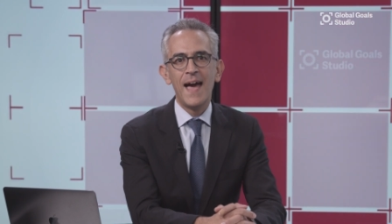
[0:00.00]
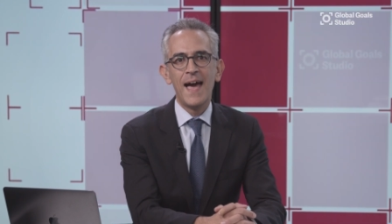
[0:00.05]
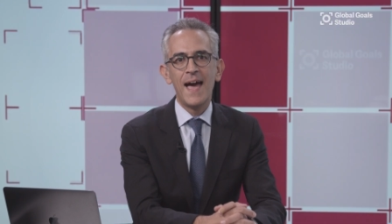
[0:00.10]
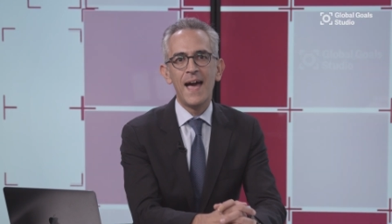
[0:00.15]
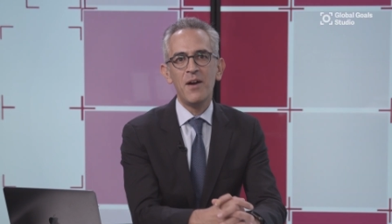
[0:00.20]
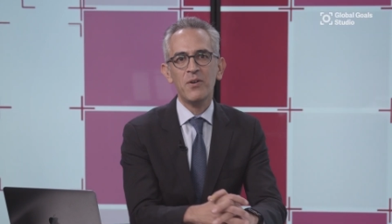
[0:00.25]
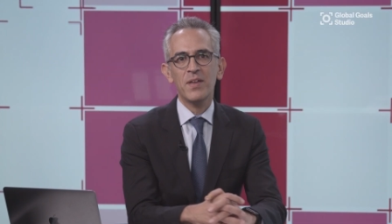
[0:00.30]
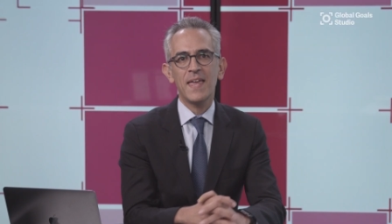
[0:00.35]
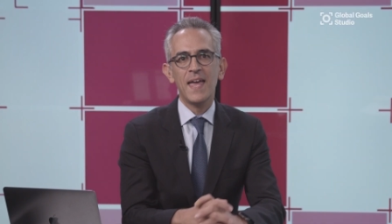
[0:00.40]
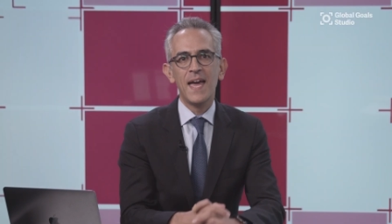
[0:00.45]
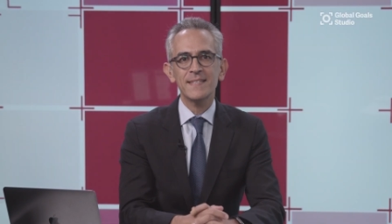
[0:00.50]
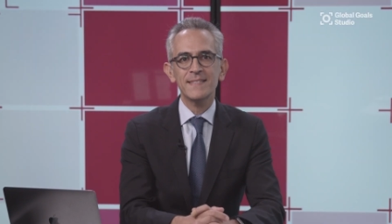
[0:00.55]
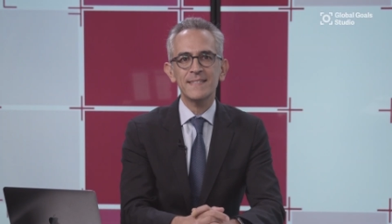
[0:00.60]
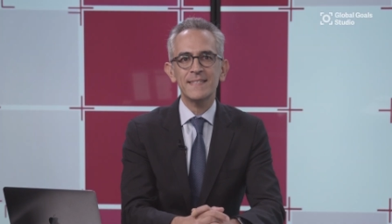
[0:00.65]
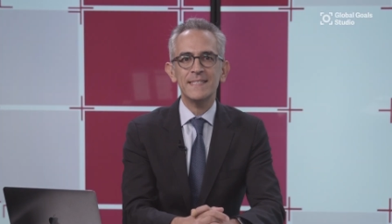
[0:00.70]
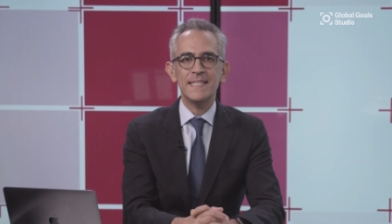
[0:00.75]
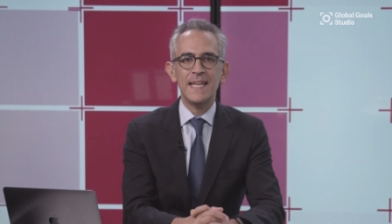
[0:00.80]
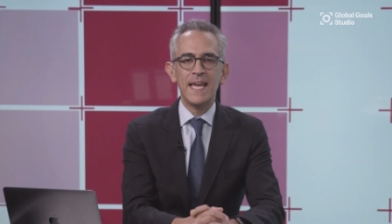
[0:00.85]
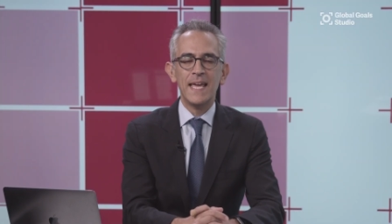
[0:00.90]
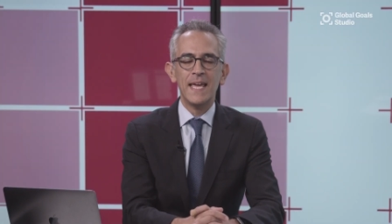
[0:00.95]
Our guest
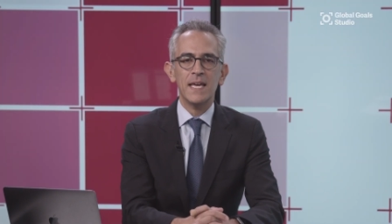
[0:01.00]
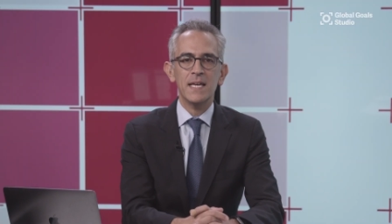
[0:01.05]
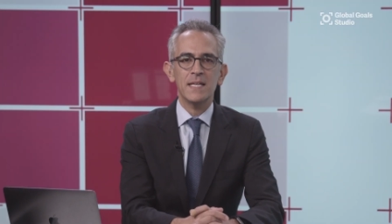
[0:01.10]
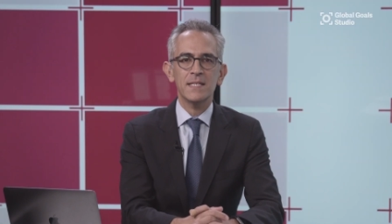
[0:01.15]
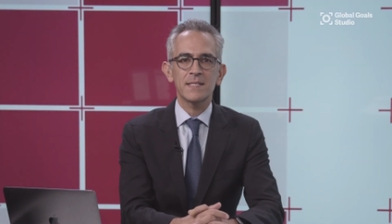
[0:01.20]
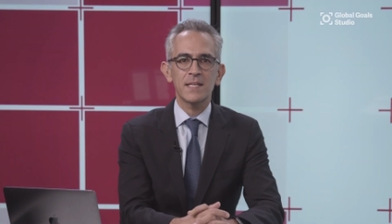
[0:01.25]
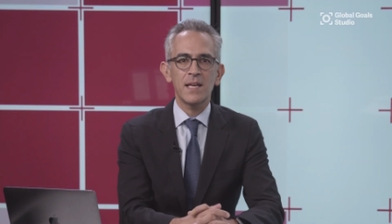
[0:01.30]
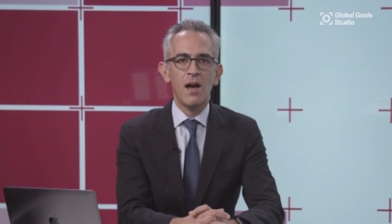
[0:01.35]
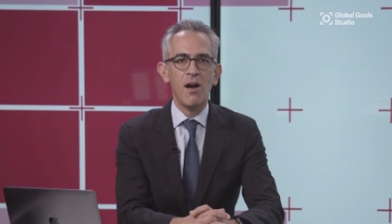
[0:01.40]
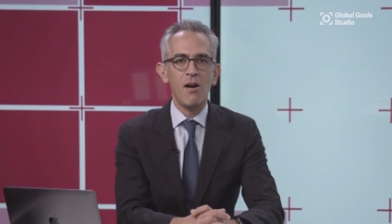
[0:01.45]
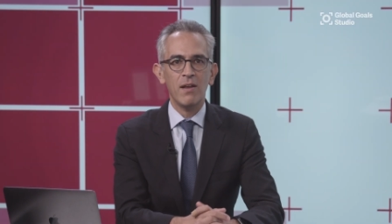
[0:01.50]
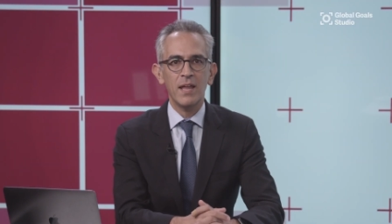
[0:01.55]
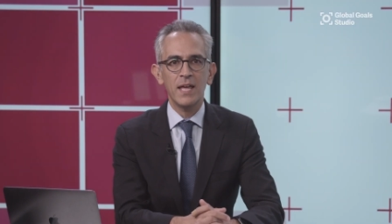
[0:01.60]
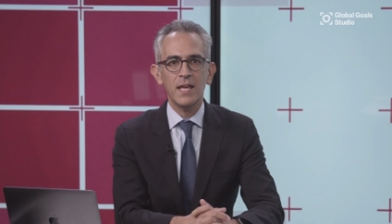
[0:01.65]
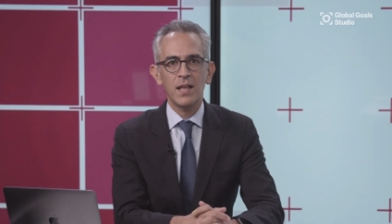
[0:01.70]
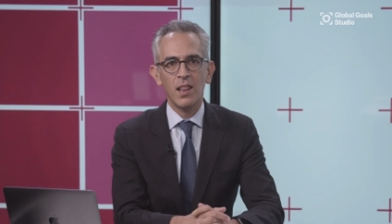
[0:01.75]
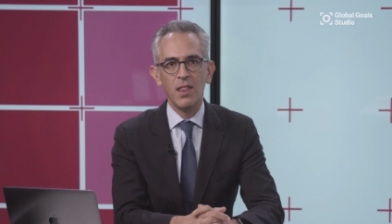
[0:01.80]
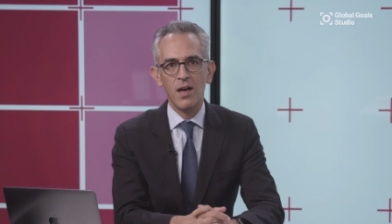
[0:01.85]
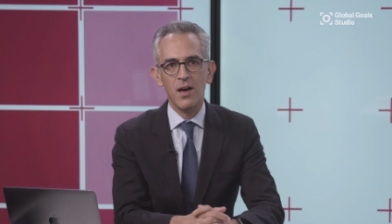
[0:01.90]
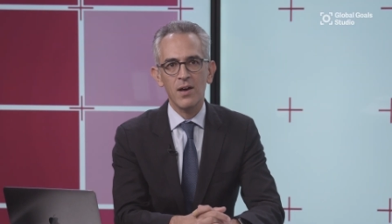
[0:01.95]
today is Karlie
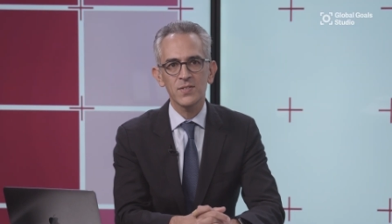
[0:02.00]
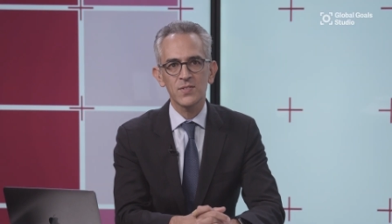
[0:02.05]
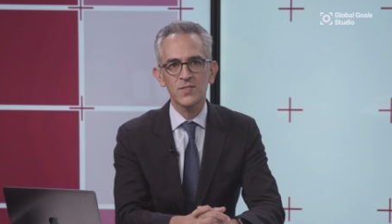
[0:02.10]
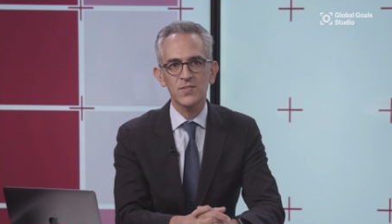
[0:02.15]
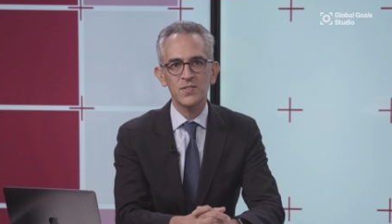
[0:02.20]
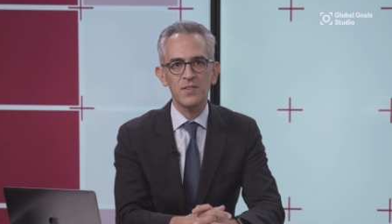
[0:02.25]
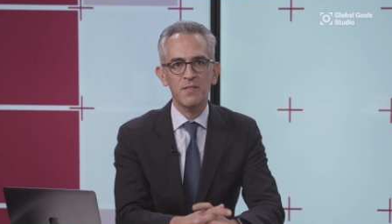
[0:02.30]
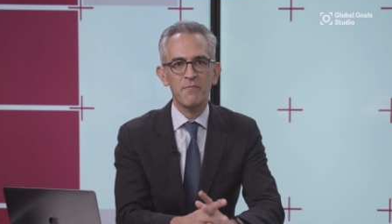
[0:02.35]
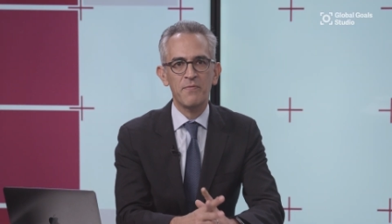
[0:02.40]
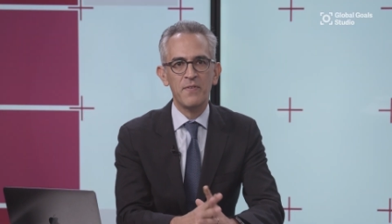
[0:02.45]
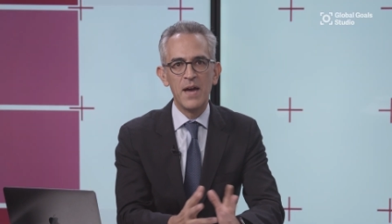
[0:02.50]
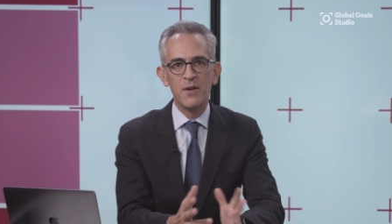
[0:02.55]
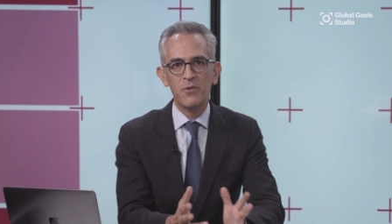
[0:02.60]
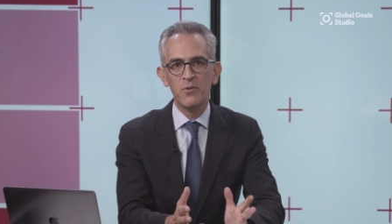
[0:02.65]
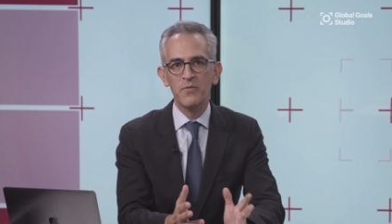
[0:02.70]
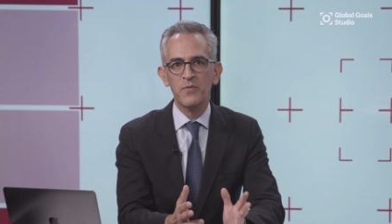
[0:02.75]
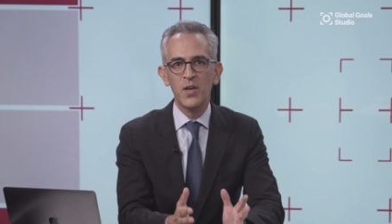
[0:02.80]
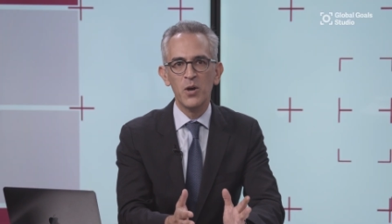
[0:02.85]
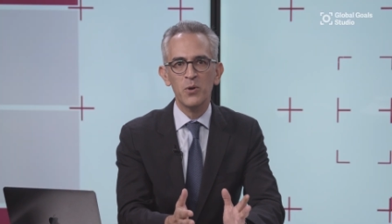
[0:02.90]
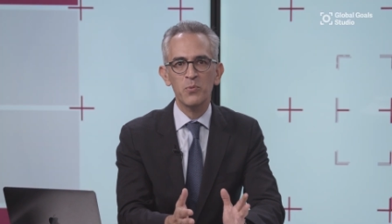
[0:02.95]
Kloss, the founder
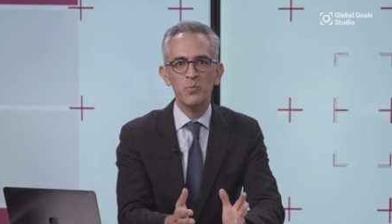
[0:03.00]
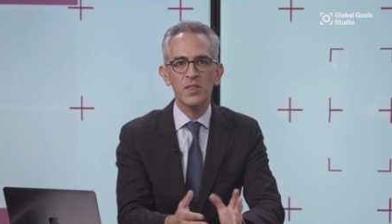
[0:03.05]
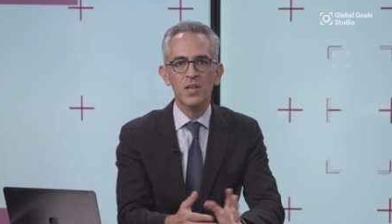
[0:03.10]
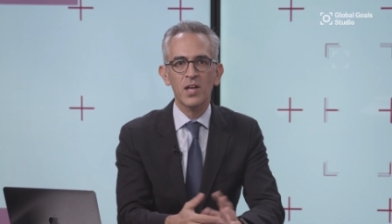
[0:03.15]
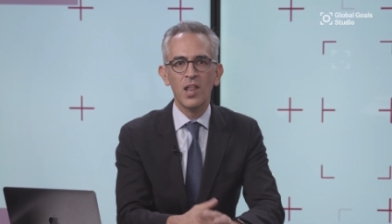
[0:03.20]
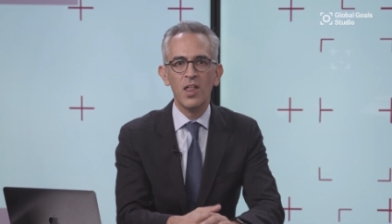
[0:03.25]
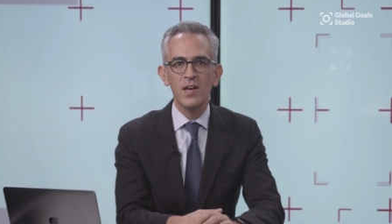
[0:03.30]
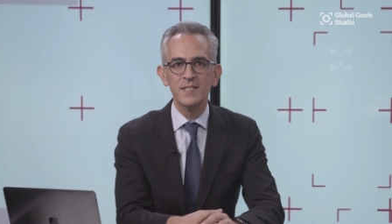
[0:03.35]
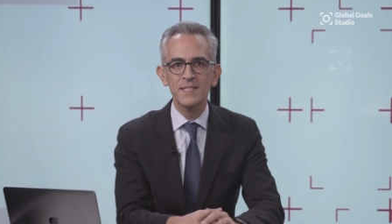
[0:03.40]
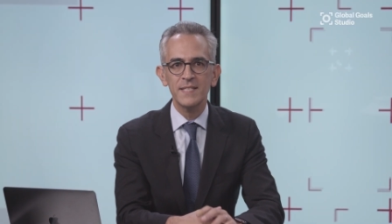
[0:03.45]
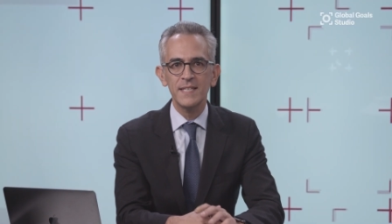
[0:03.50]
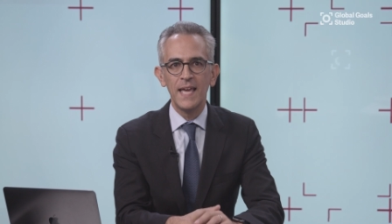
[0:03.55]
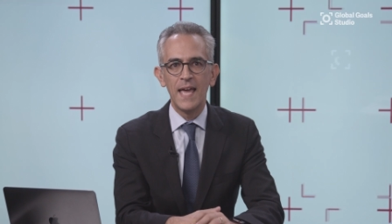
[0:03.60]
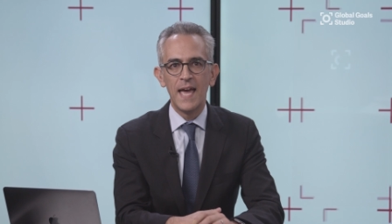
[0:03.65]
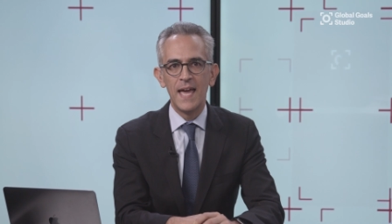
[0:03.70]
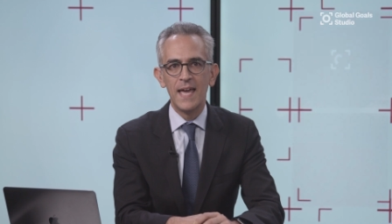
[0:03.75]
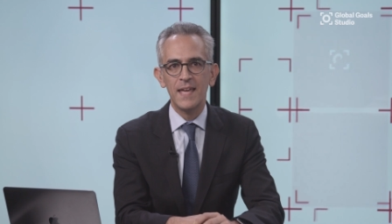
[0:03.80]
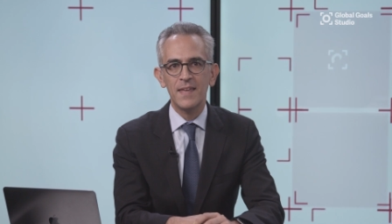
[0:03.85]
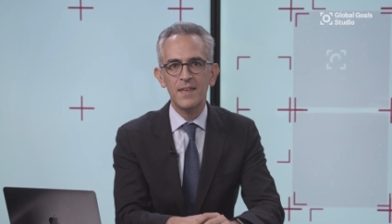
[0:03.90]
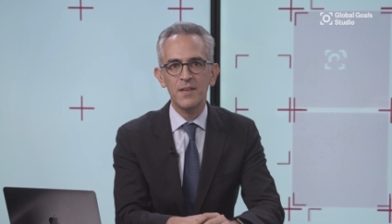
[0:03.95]
of Kode with Klossy,
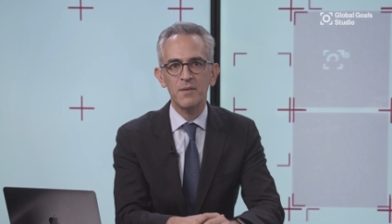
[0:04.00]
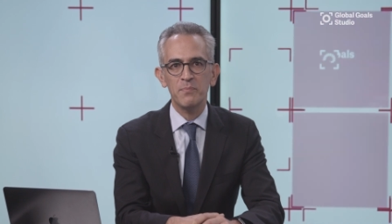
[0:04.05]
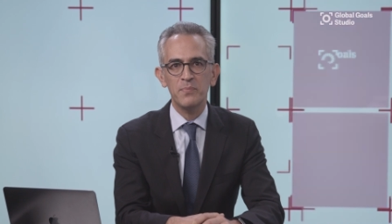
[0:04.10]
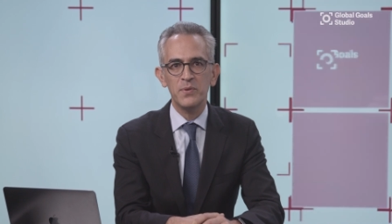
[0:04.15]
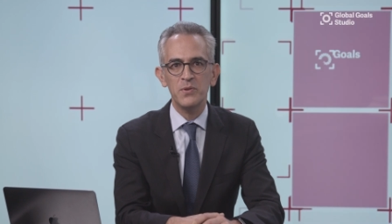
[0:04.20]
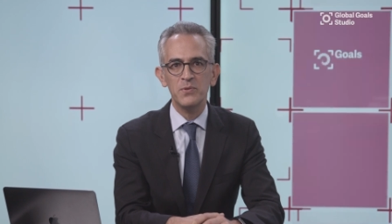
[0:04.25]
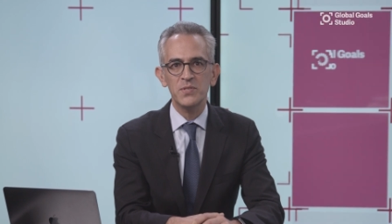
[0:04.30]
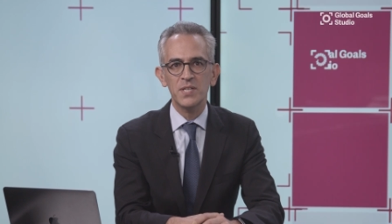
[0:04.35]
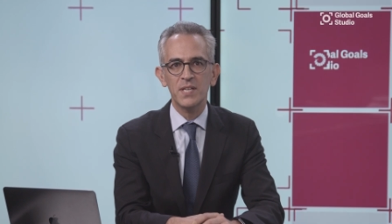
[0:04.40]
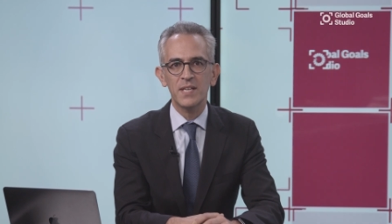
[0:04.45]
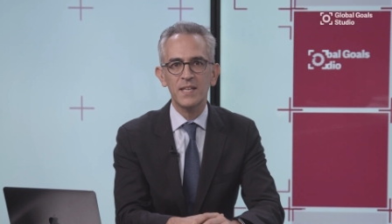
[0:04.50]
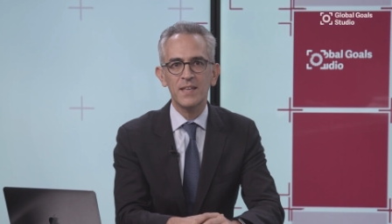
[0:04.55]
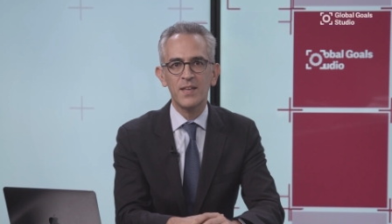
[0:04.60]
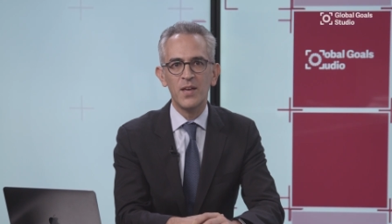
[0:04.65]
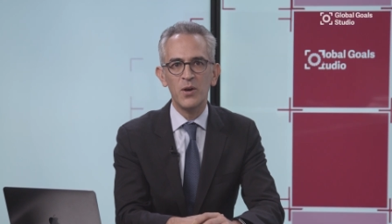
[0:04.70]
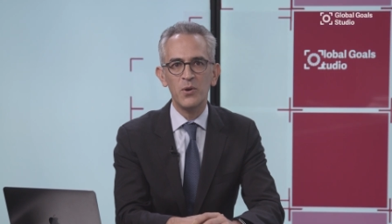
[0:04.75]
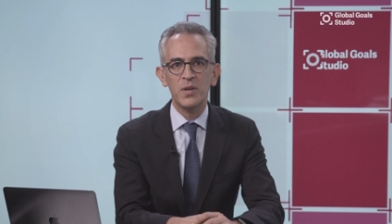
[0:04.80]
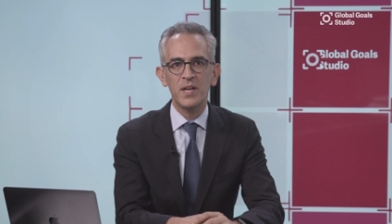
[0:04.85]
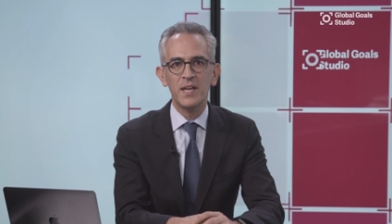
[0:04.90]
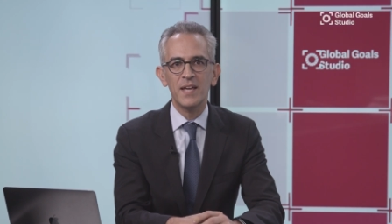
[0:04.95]
a computing
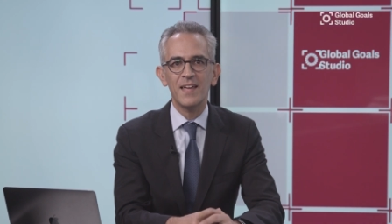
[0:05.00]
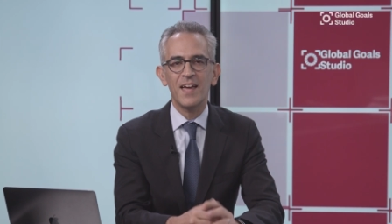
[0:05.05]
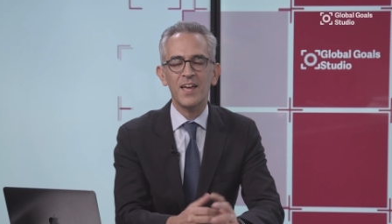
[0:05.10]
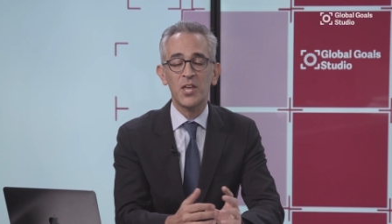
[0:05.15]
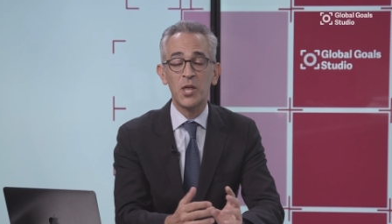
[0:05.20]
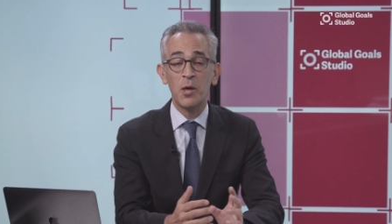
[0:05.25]
coding,